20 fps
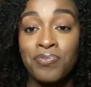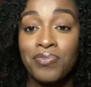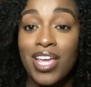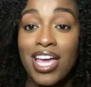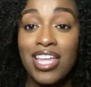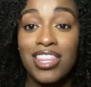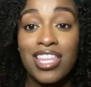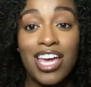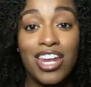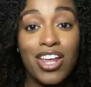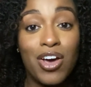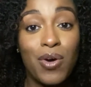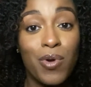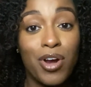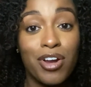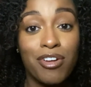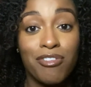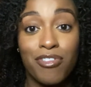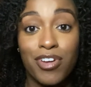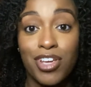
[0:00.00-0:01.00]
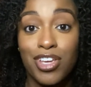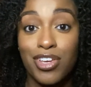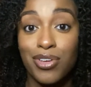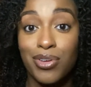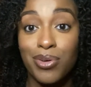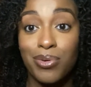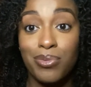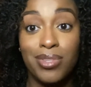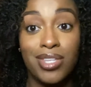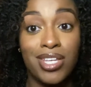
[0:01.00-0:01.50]
and they don't work for
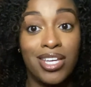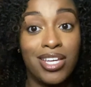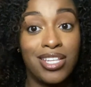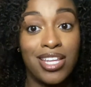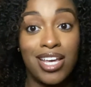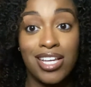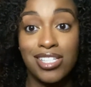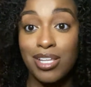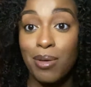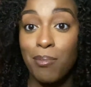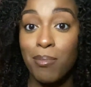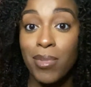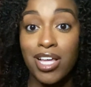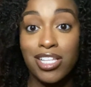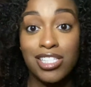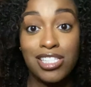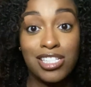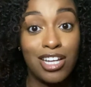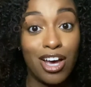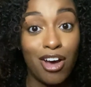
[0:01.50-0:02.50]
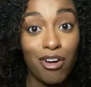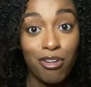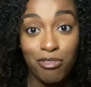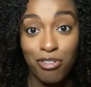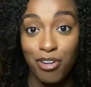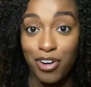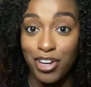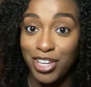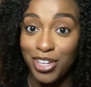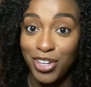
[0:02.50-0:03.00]
you, then that's a must-don't
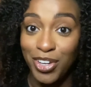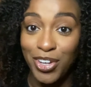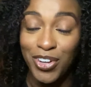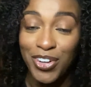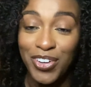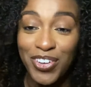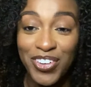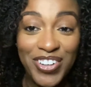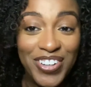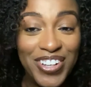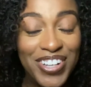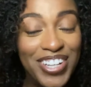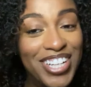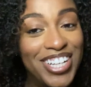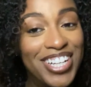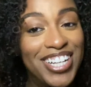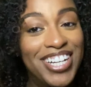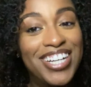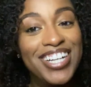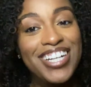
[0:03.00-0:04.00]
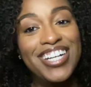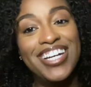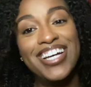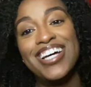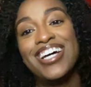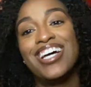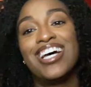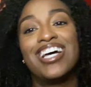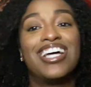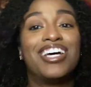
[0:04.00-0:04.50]
for you.
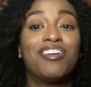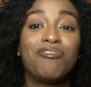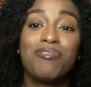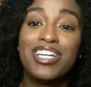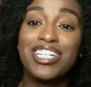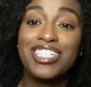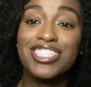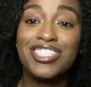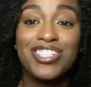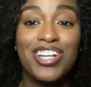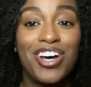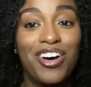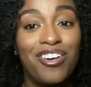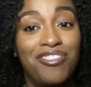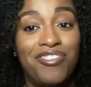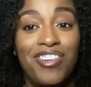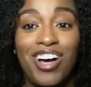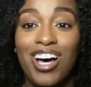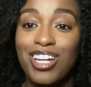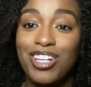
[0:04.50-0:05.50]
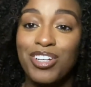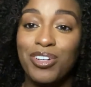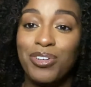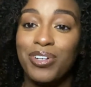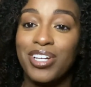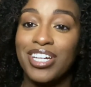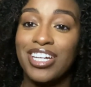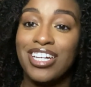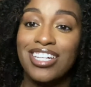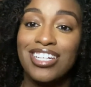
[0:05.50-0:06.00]
It means you don't follow
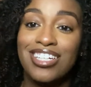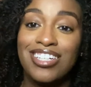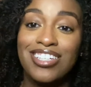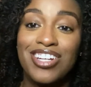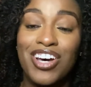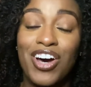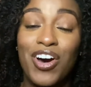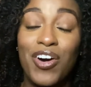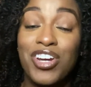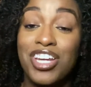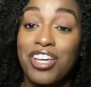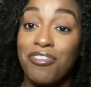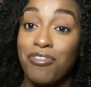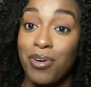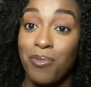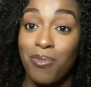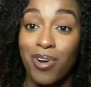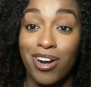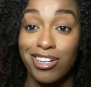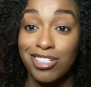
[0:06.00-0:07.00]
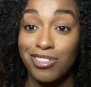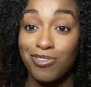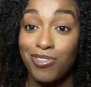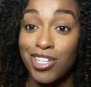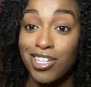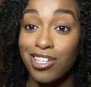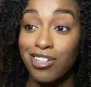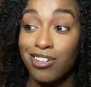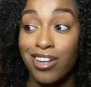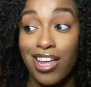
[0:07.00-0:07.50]
it, and if it works for
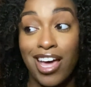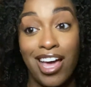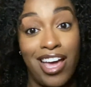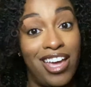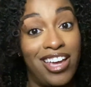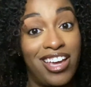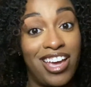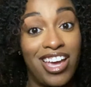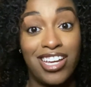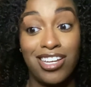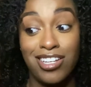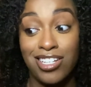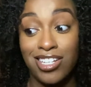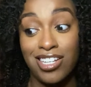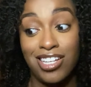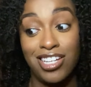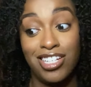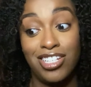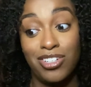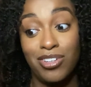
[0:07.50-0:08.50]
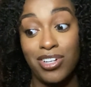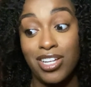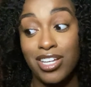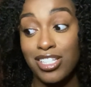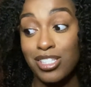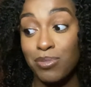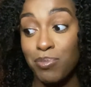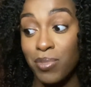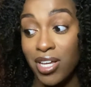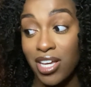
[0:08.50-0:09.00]
you, like, Aysha didn't do
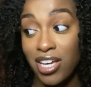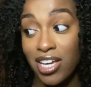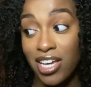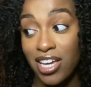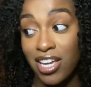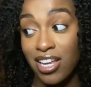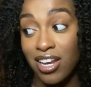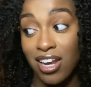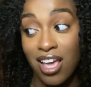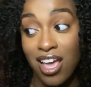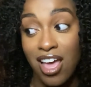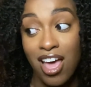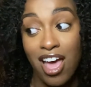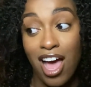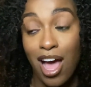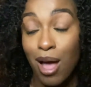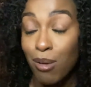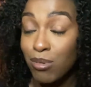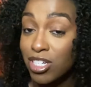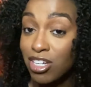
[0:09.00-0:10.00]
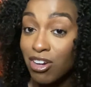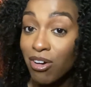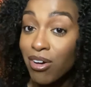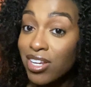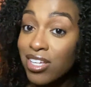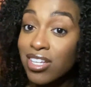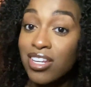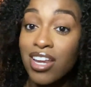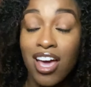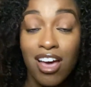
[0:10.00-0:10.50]
this, but I'm doing
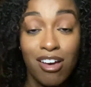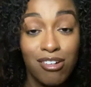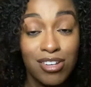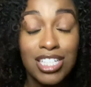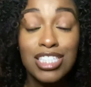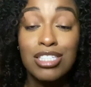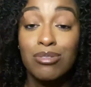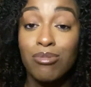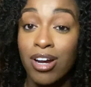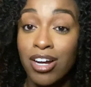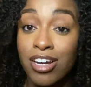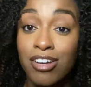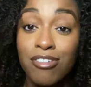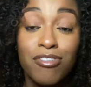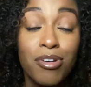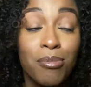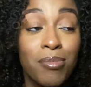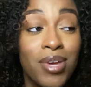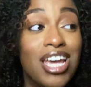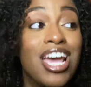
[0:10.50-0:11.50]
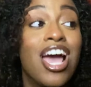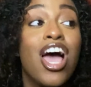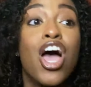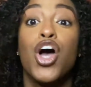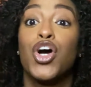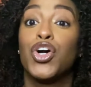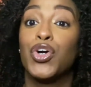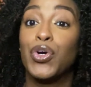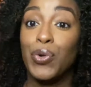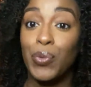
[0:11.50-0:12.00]
it now and it's working for me.
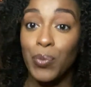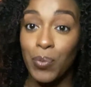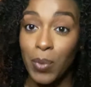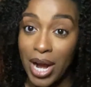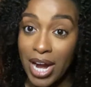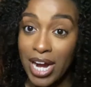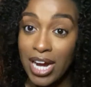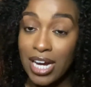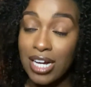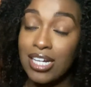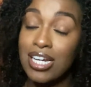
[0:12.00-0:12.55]
Great.